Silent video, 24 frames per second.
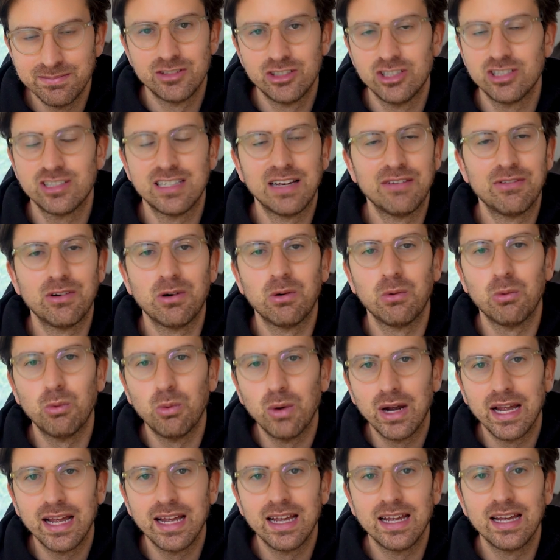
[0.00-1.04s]
just have a
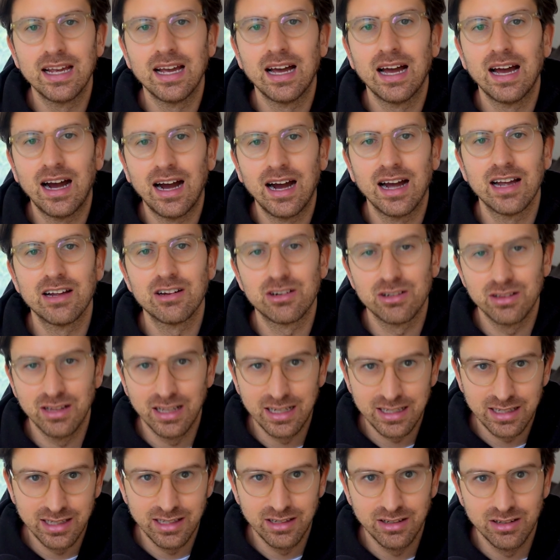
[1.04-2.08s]
way higher
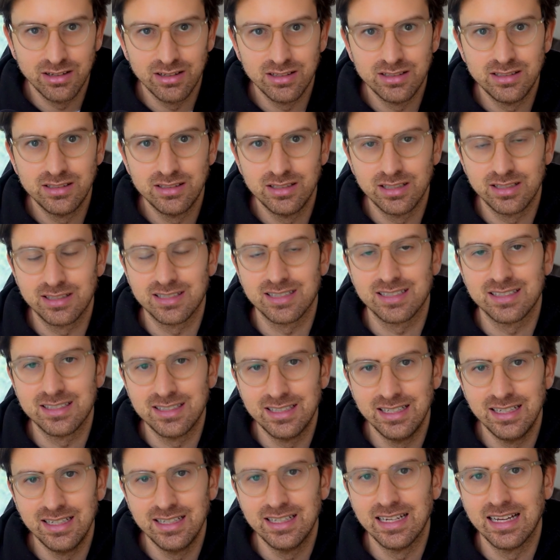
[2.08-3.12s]
likelihood to
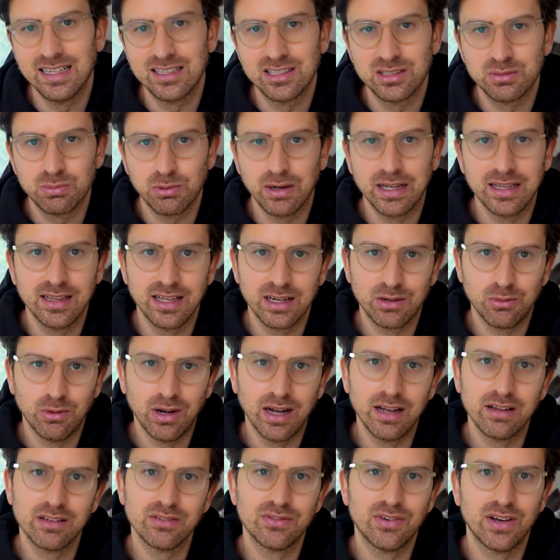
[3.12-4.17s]
succeed and spread like
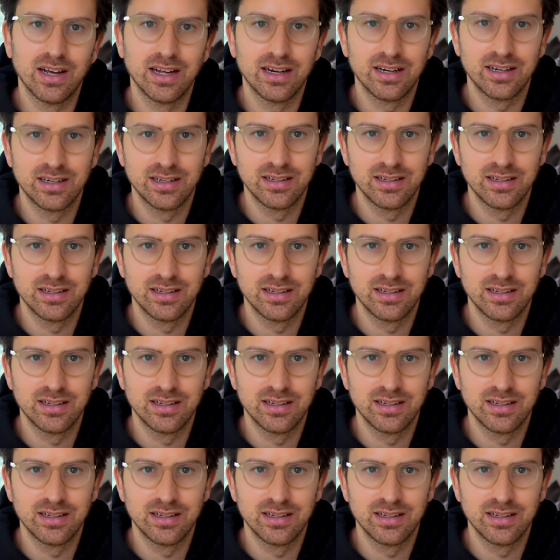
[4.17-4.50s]
wildfire.